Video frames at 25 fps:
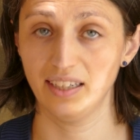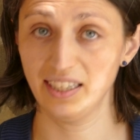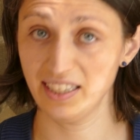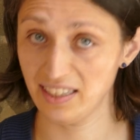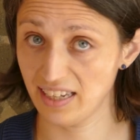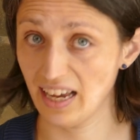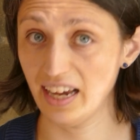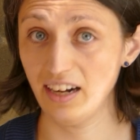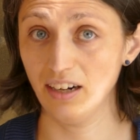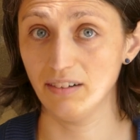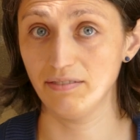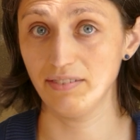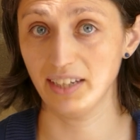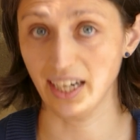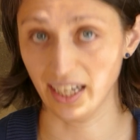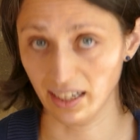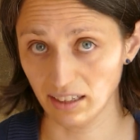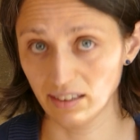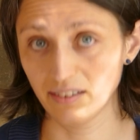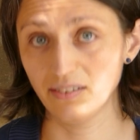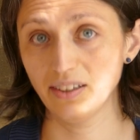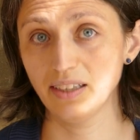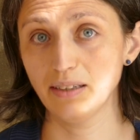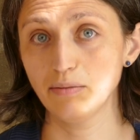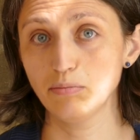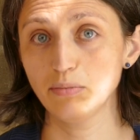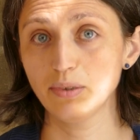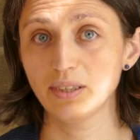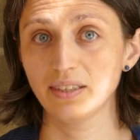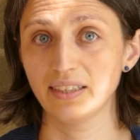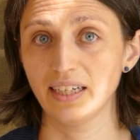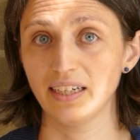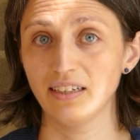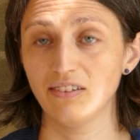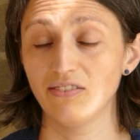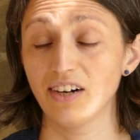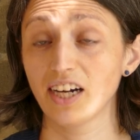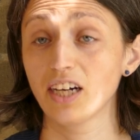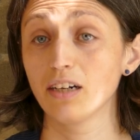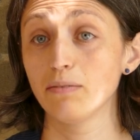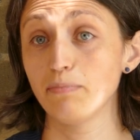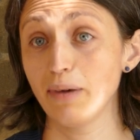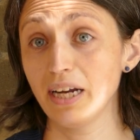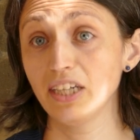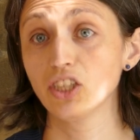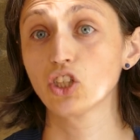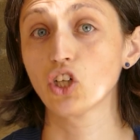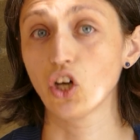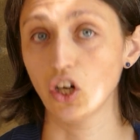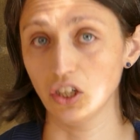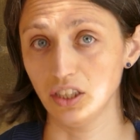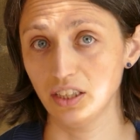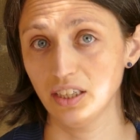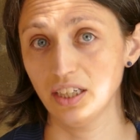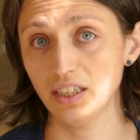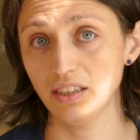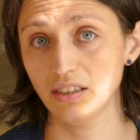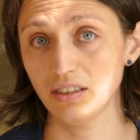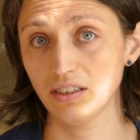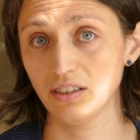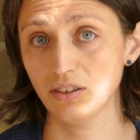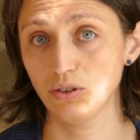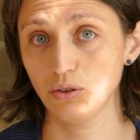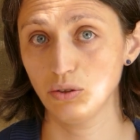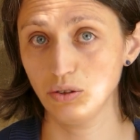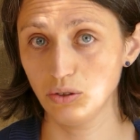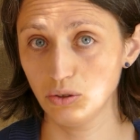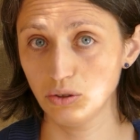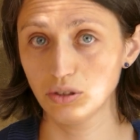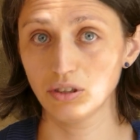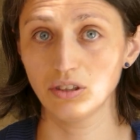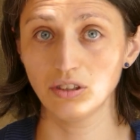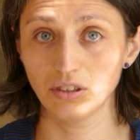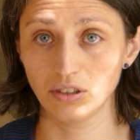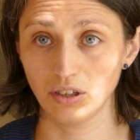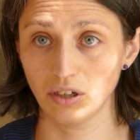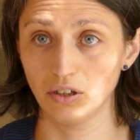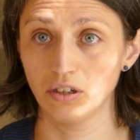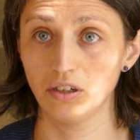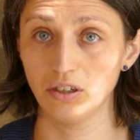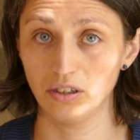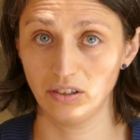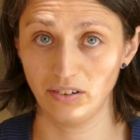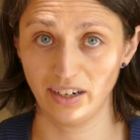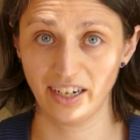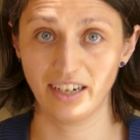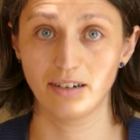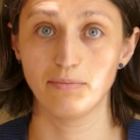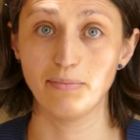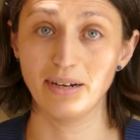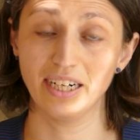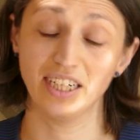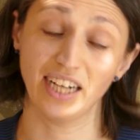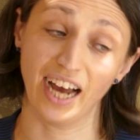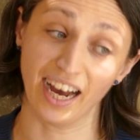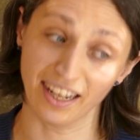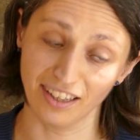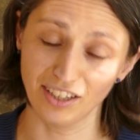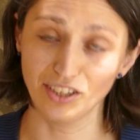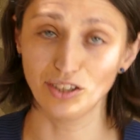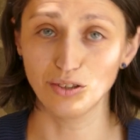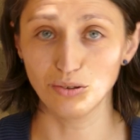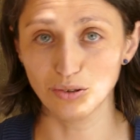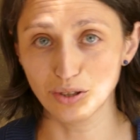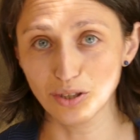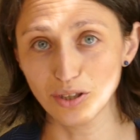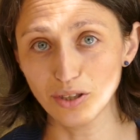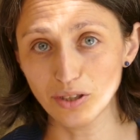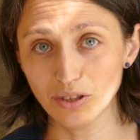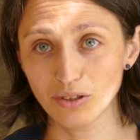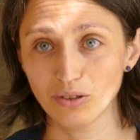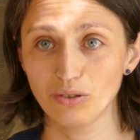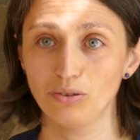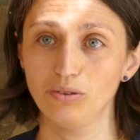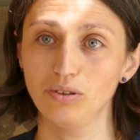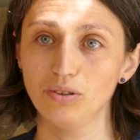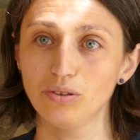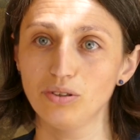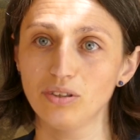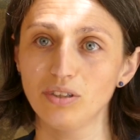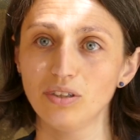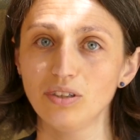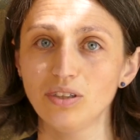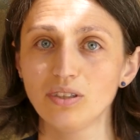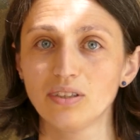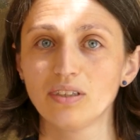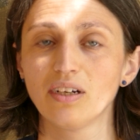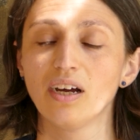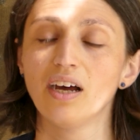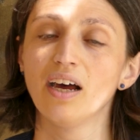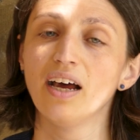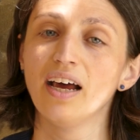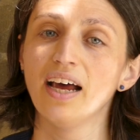design of the algorithms that recommend content to users or recommend other users to users.